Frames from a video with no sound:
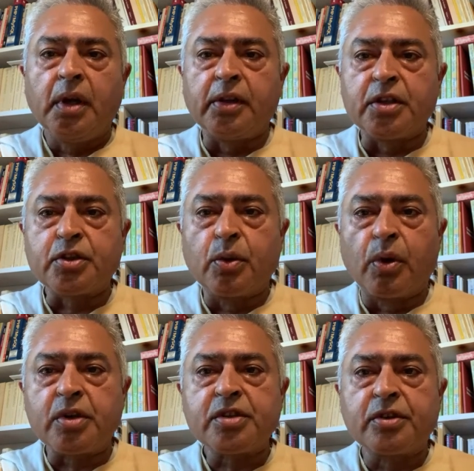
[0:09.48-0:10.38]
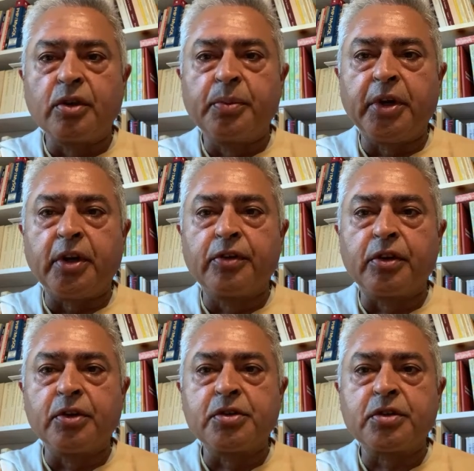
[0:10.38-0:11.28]
In this course, you'll be
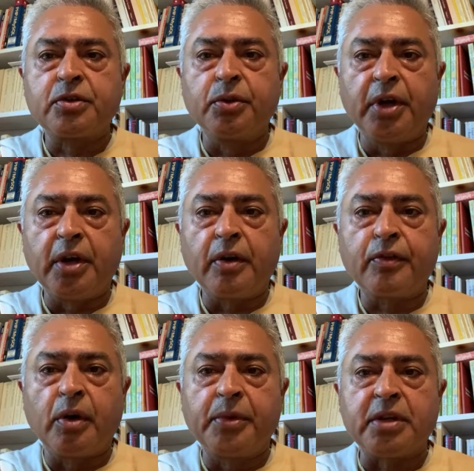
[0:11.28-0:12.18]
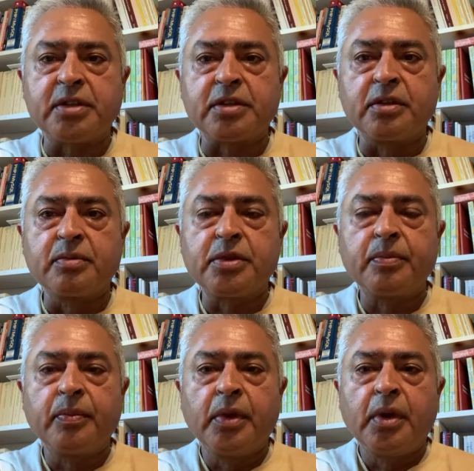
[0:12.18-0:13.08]
introduced to the area of complex systems,
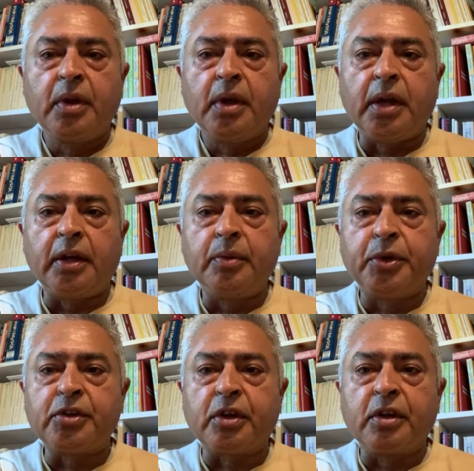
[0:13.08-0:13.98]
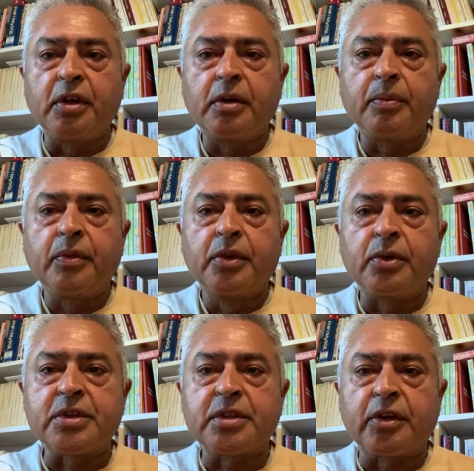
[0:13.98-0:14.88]
and in particular,
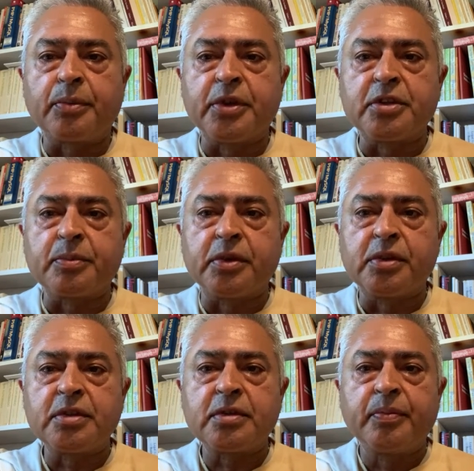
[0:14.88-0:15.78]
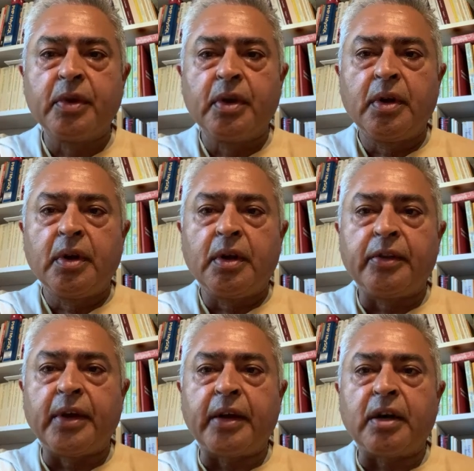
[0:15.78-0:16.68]
to a set of principles
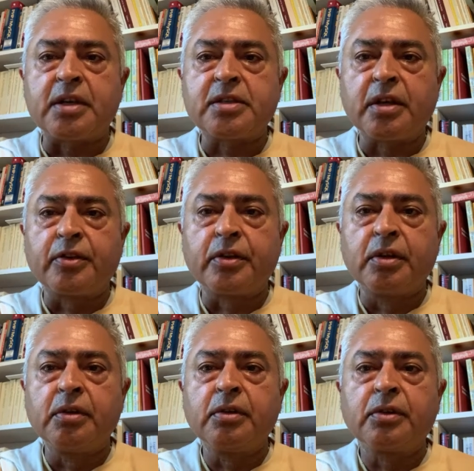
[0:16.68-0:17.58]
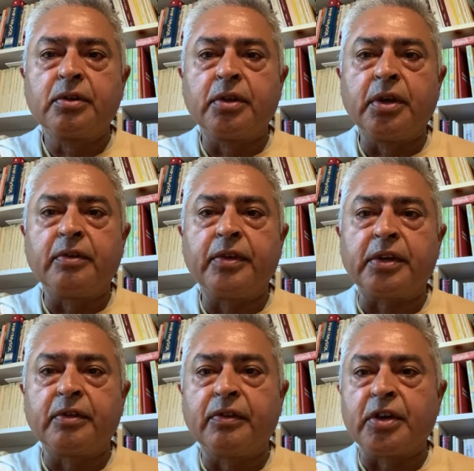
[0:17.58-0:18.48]
that are central to the
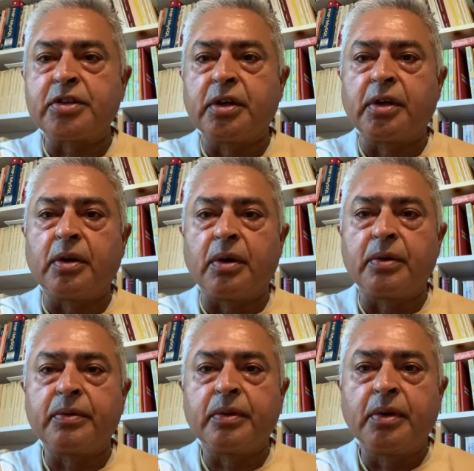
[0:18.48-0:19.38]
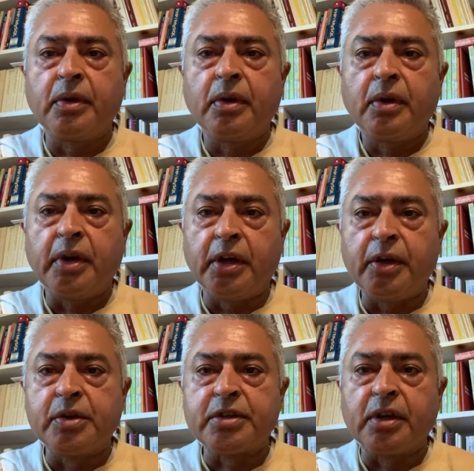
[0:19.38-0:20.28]
effective functioning of any
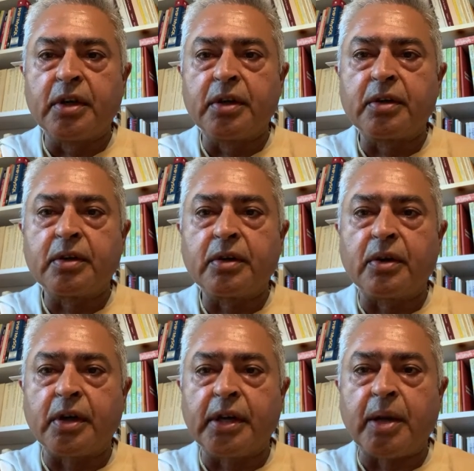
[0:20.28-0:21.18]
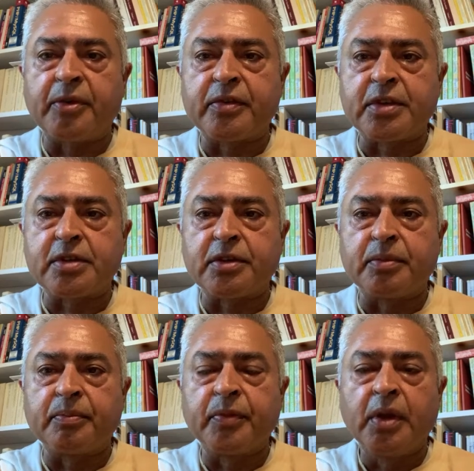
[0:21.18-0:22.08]
resilient or adaptive
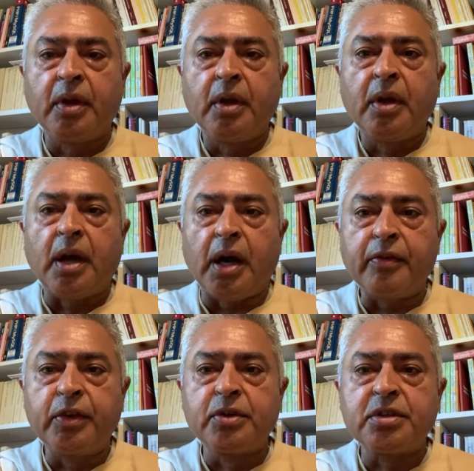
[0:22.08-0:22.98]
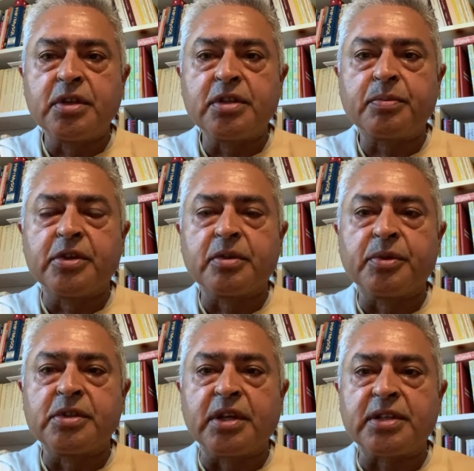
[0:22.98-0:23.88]
system. I've used these
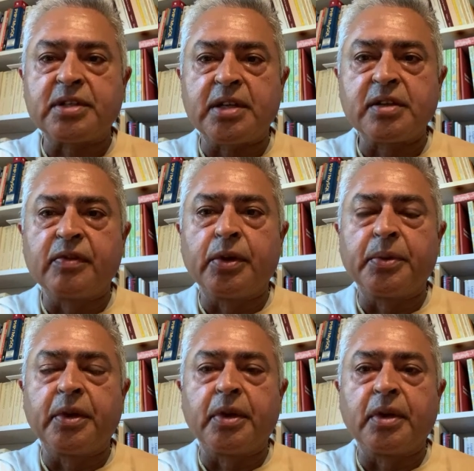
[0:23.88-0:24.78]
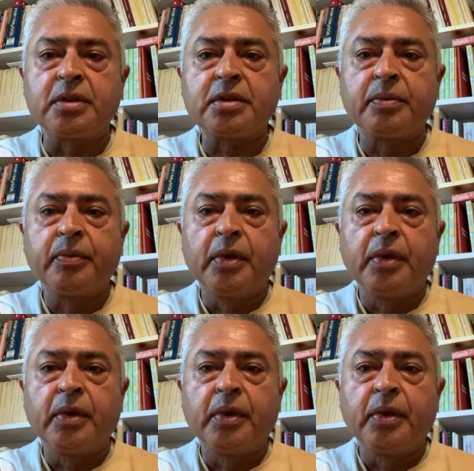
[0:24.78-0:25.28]
principles extensively over the years